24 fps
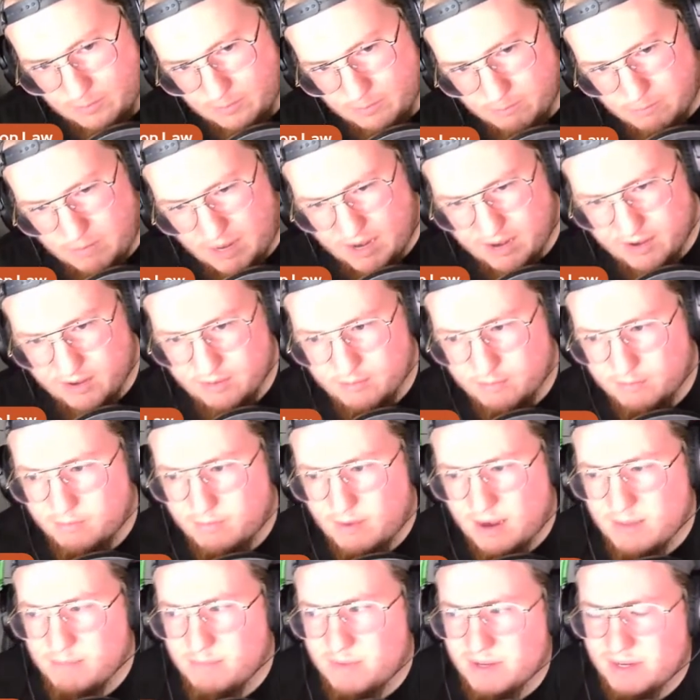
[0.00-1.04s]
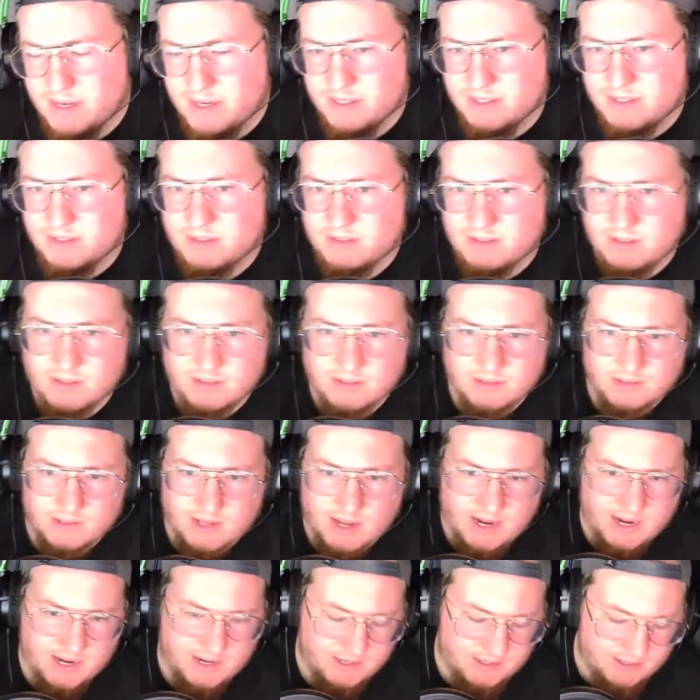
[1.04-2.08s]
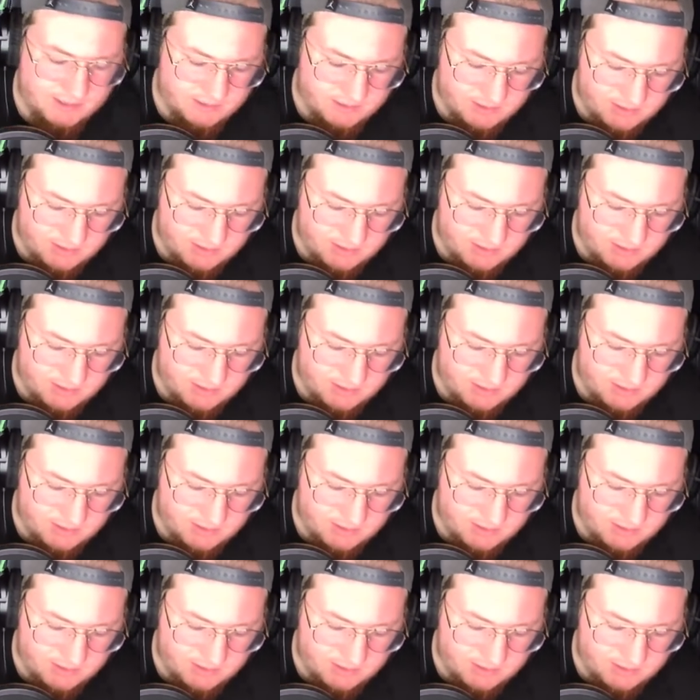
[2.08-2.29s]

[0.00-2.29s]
My biggest, like,